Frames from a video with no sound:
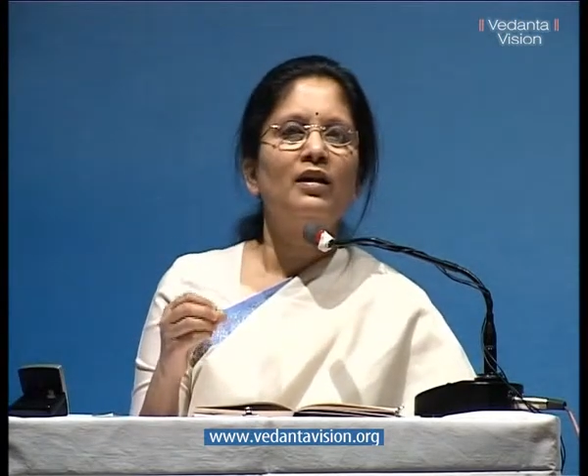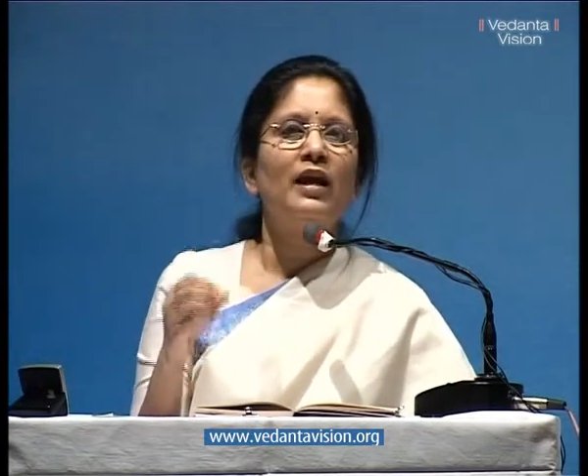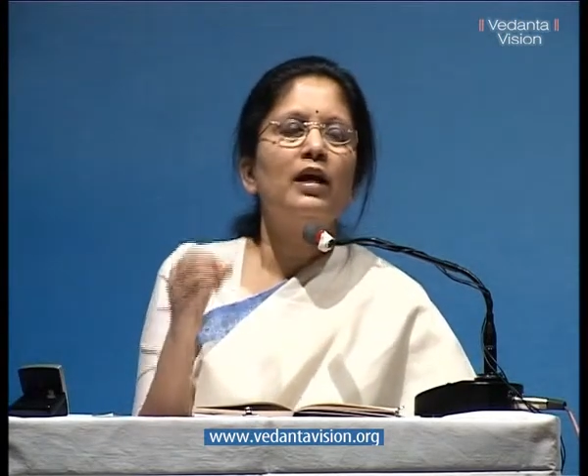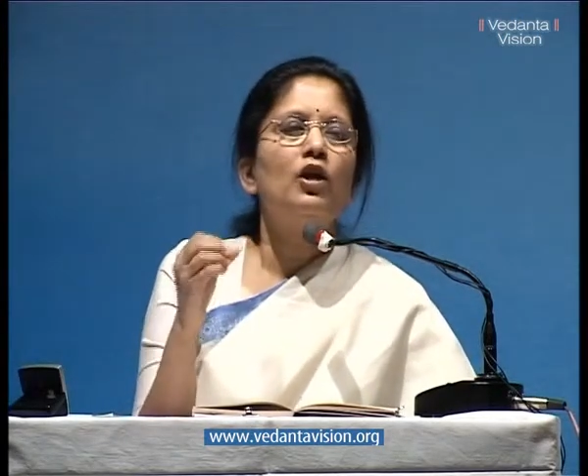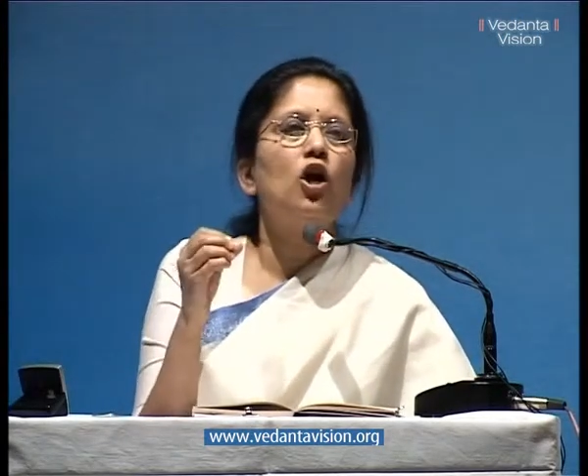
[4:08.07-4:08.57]

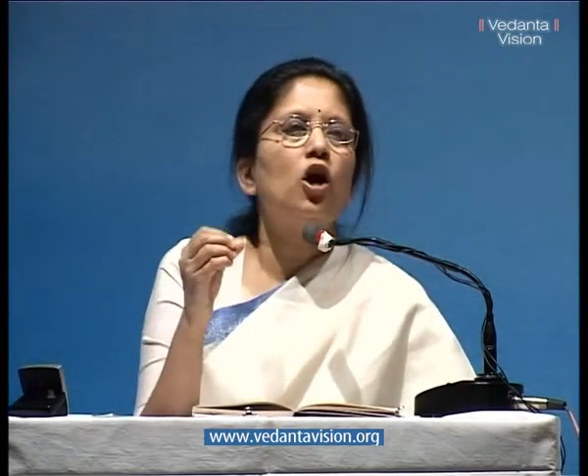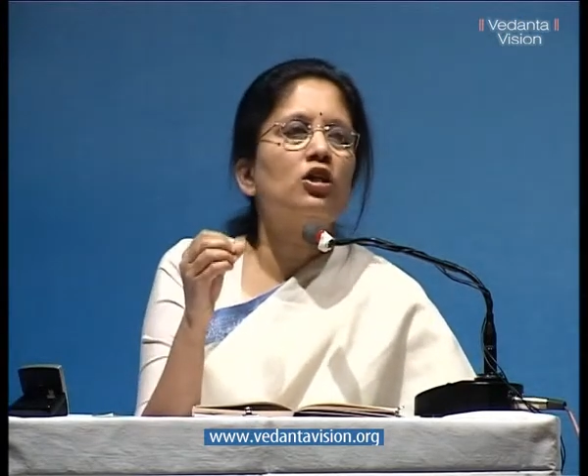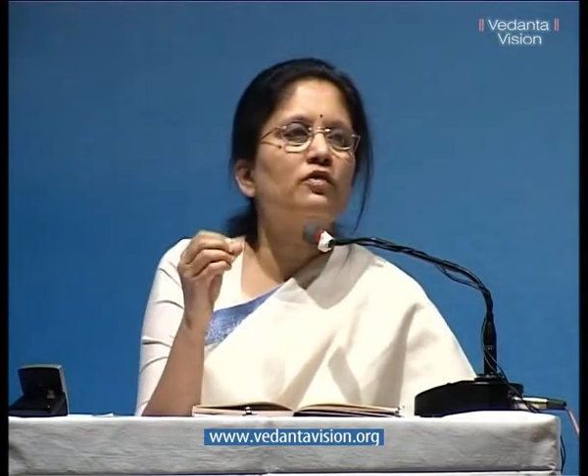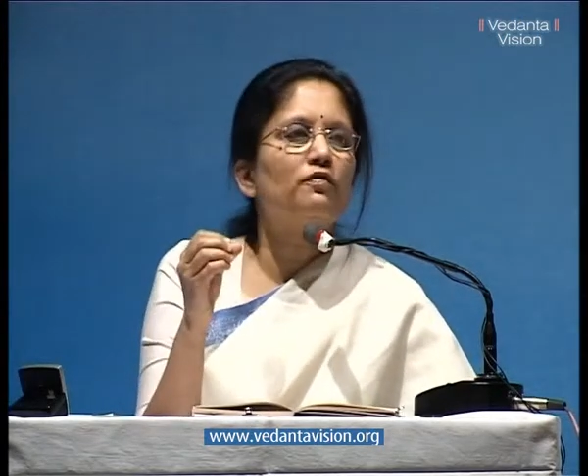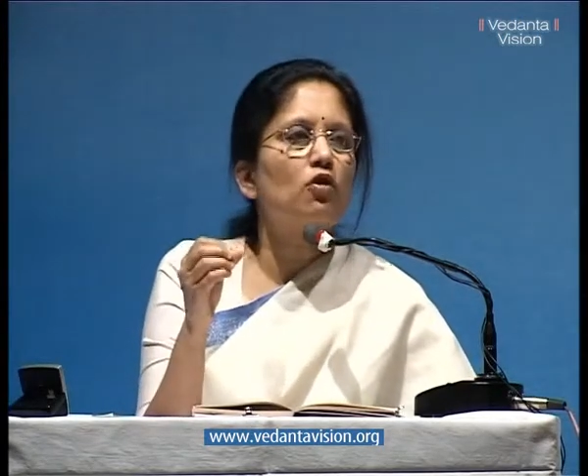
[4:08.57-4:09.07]
They're
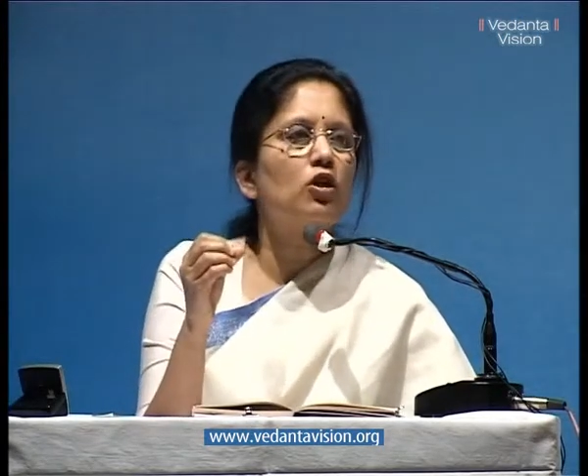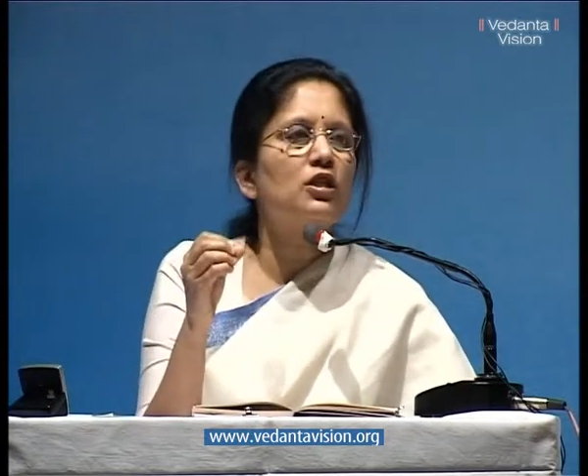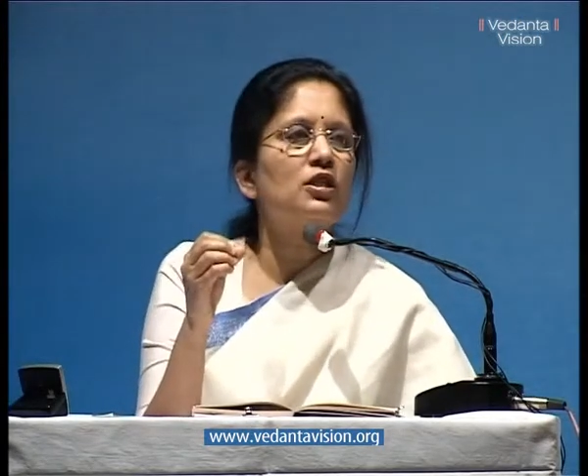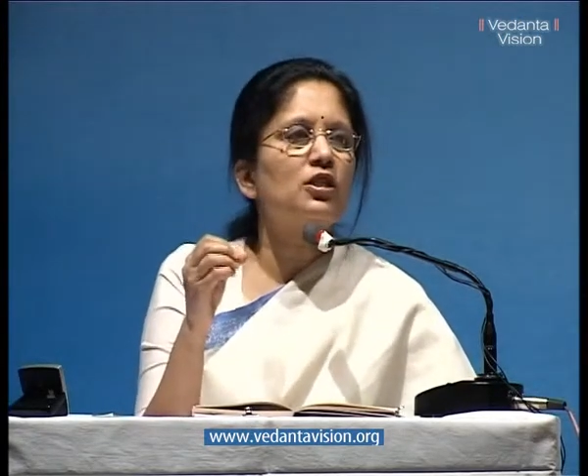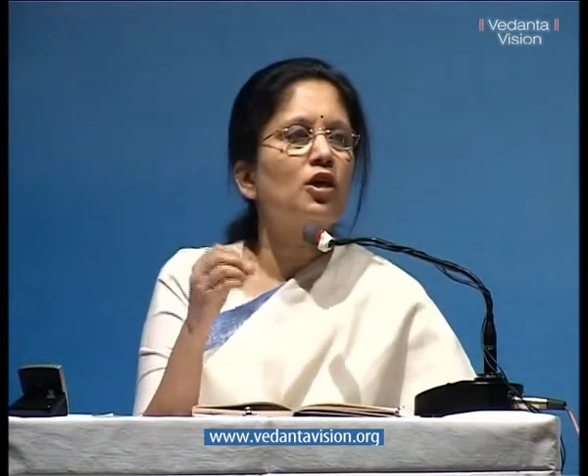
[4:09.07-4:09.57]
not
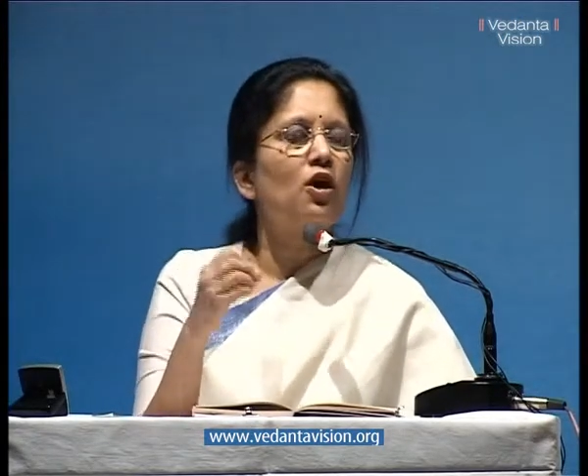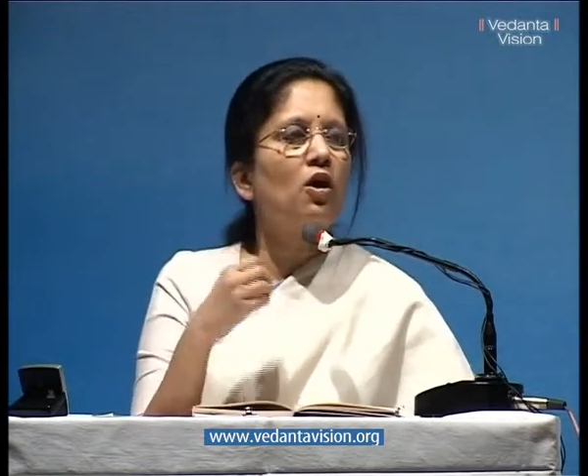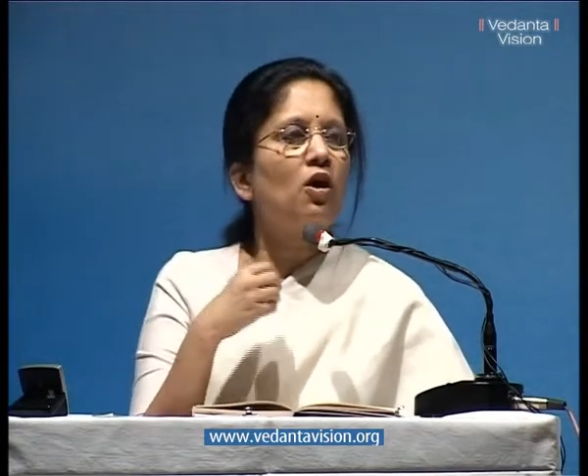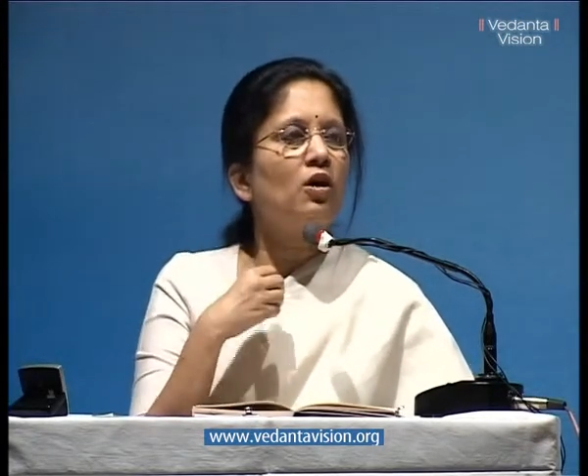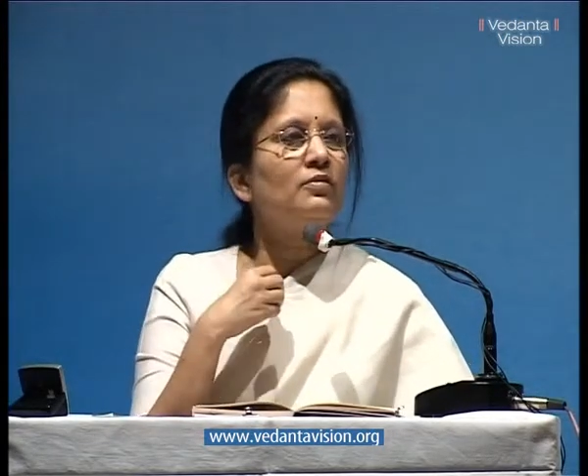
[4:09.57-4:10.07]
focused
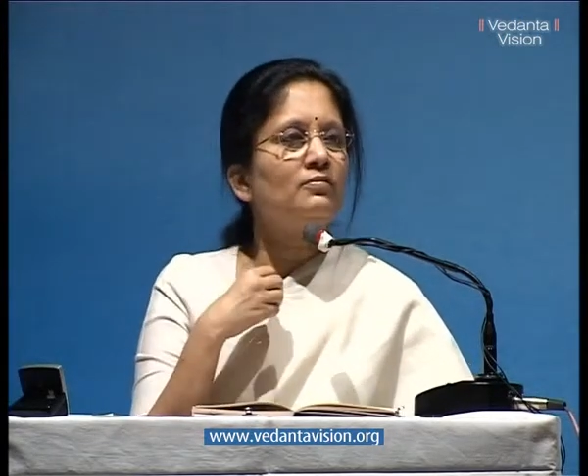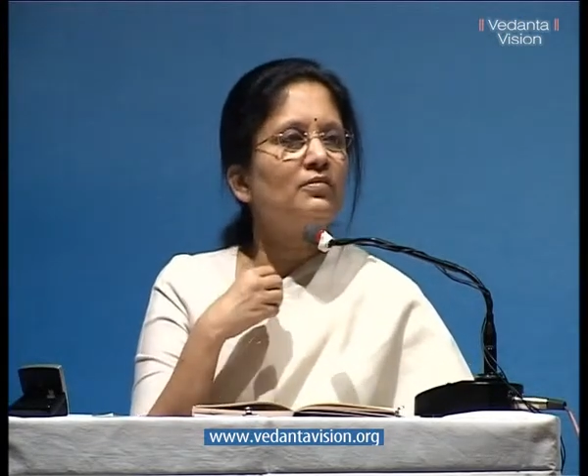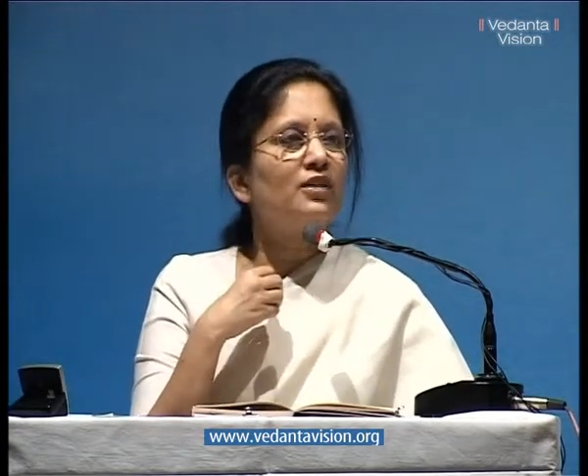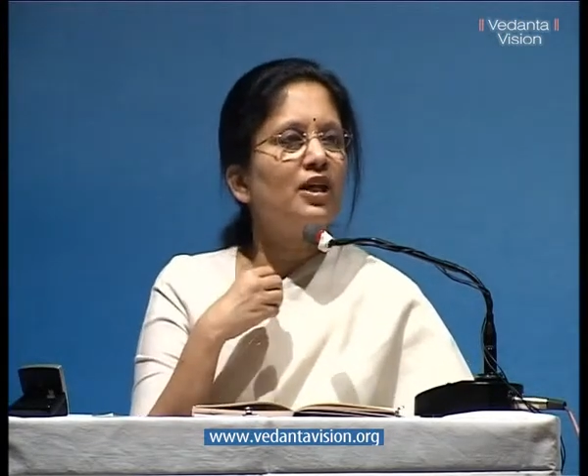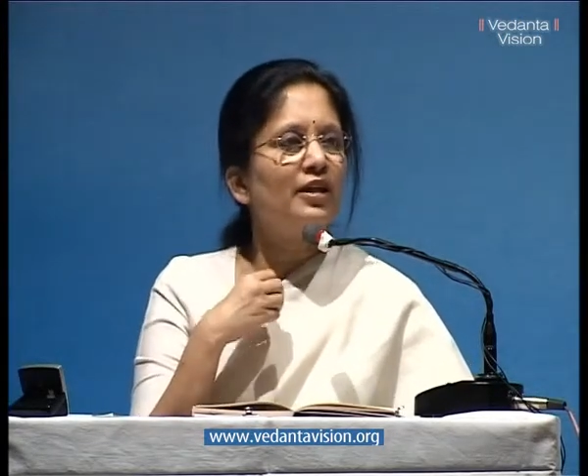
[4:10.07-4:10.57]
on
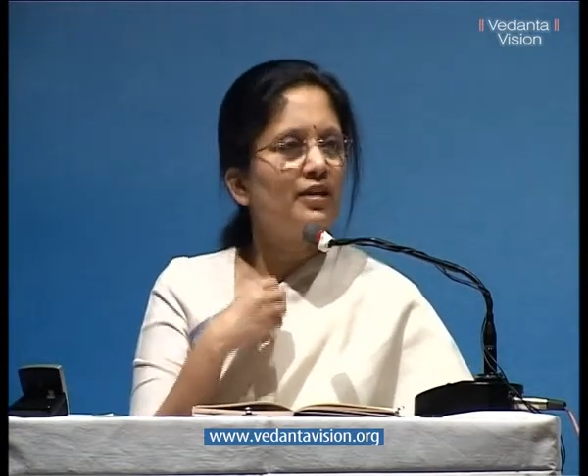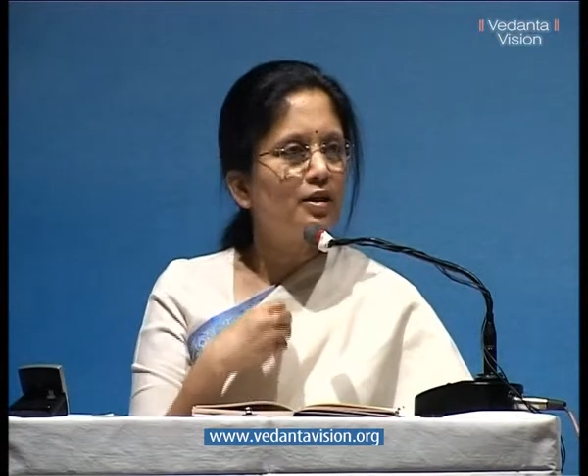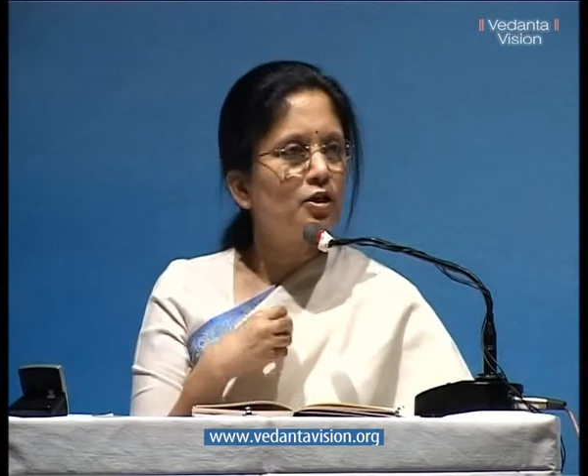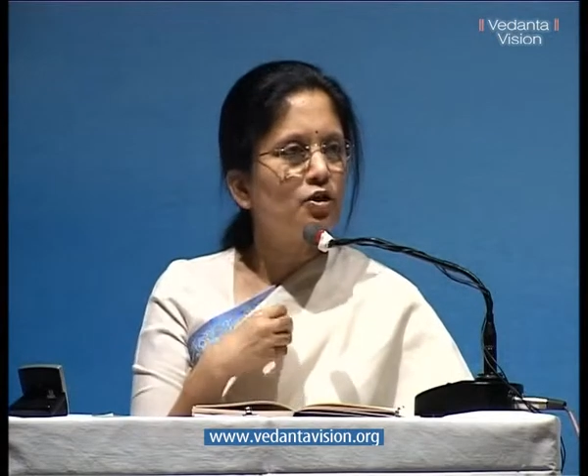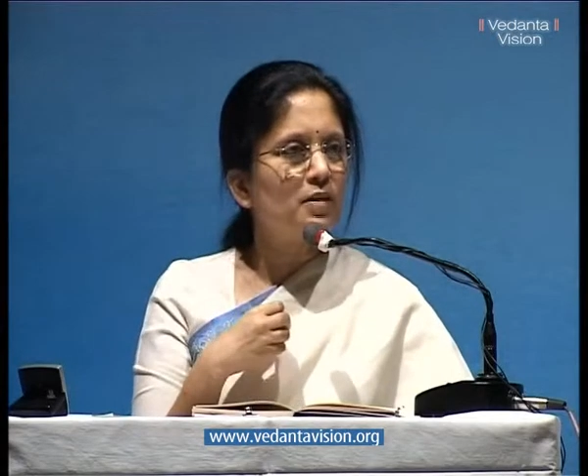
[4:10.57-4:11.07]
a
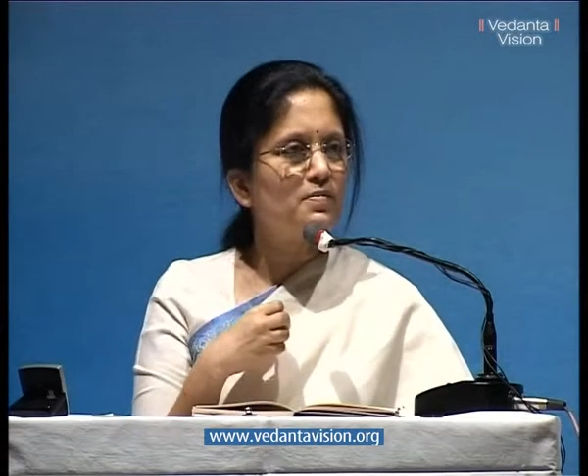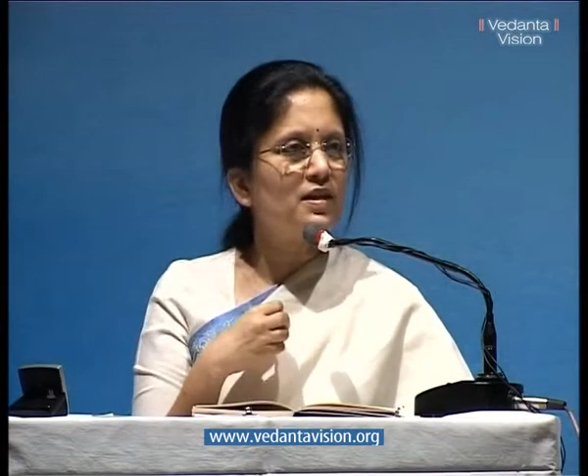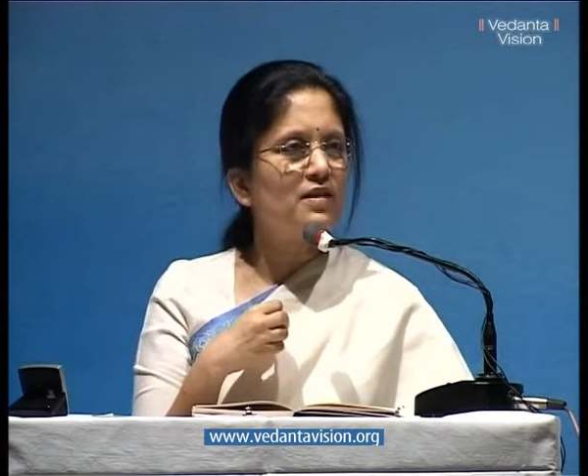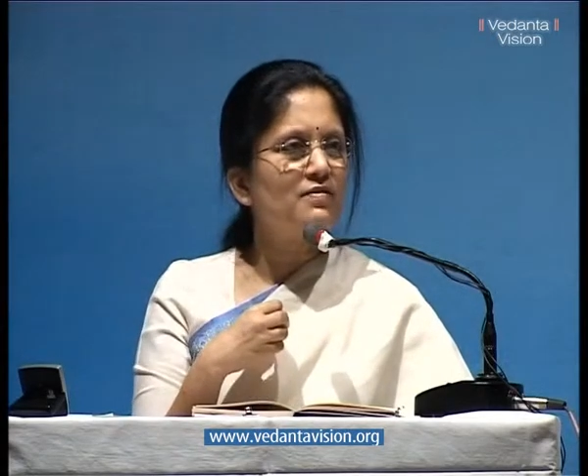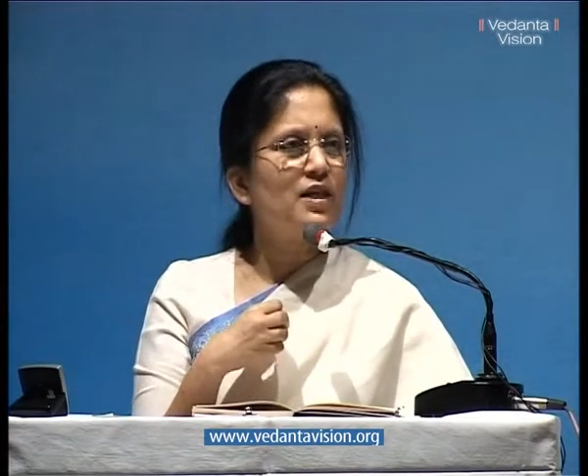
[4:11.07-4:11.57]
return to themselves.